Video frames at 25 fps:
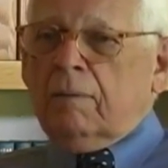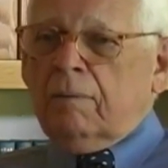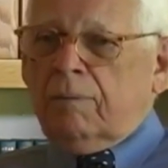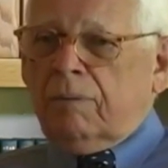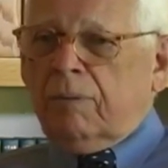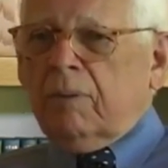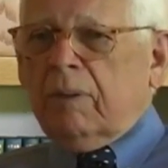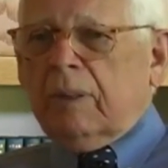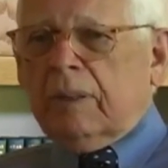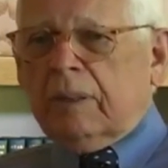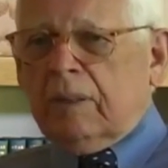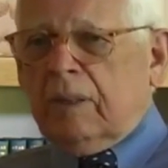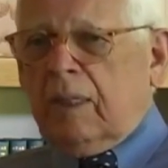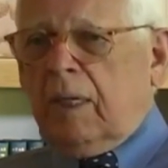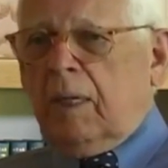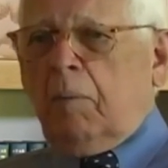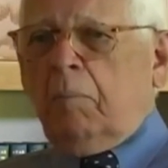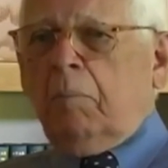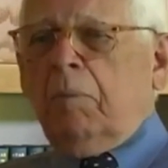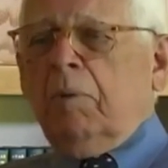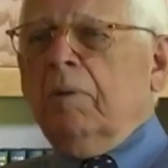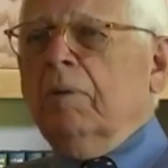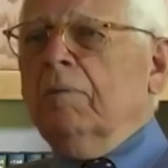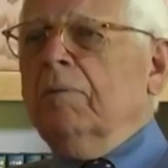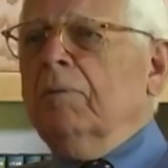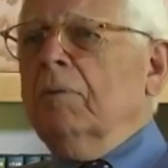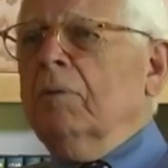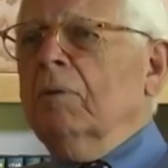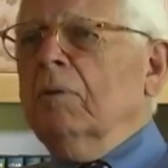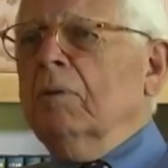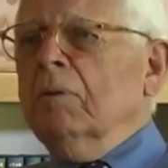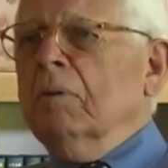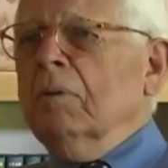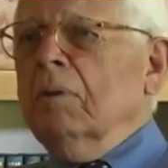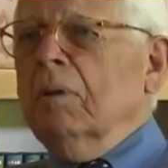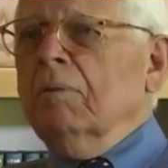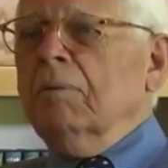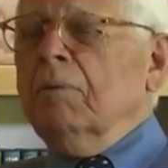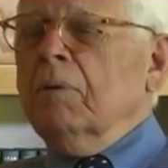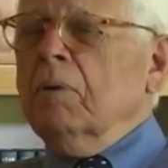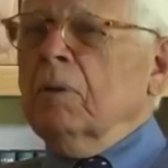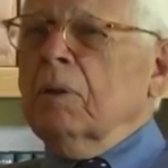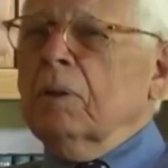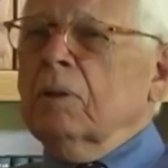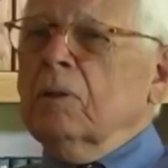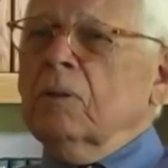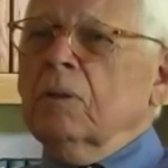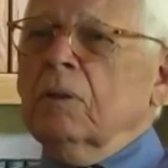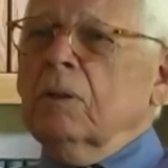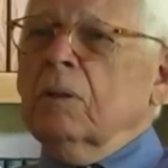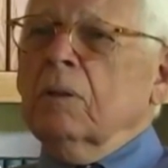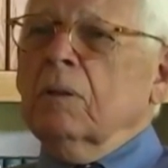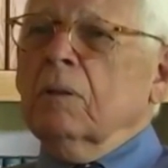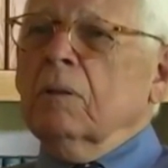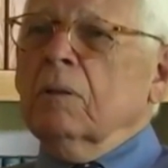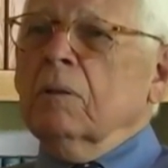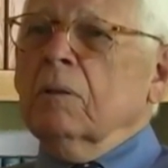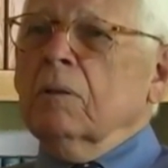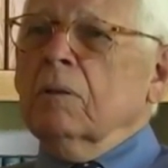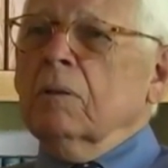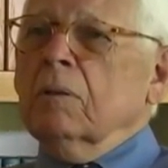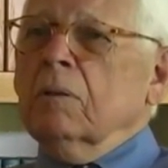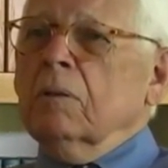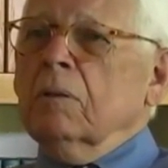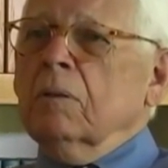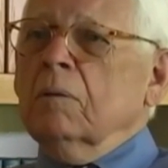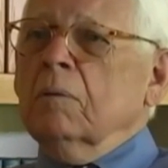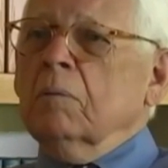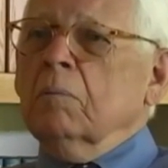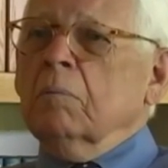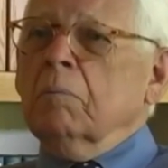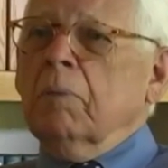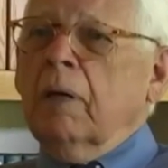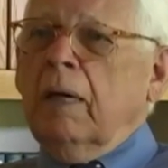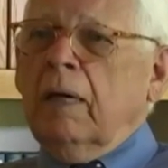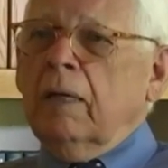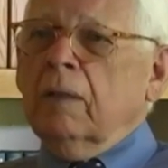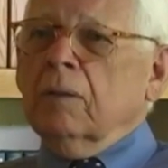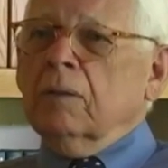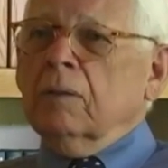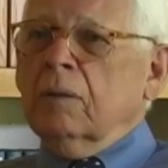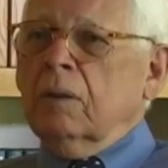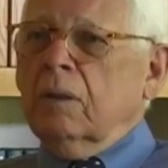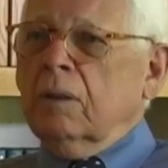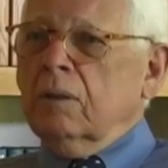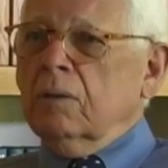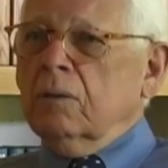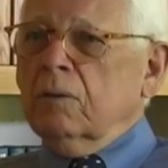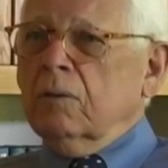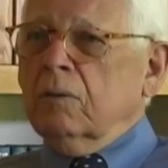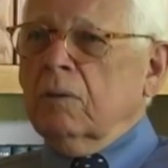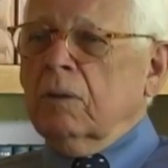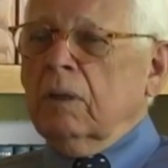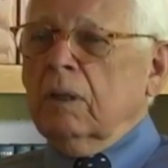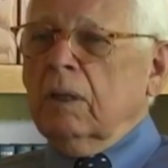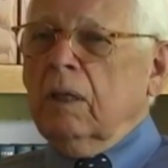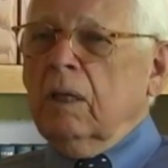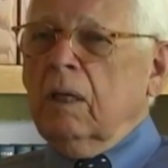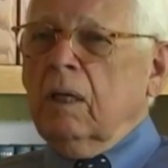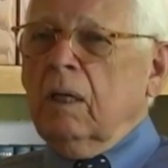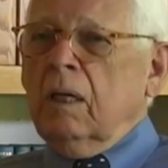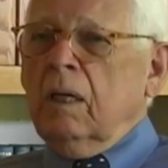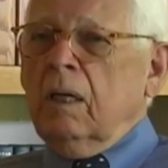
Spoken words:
For example, if you consider past history,